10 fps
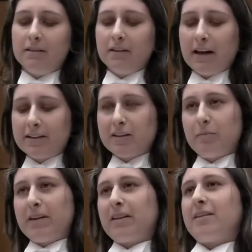and
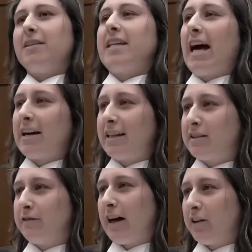submit that this Act has a
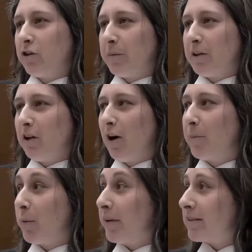valid criminal law
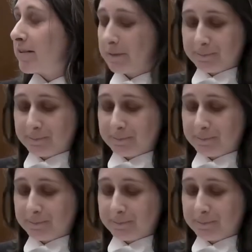purpose.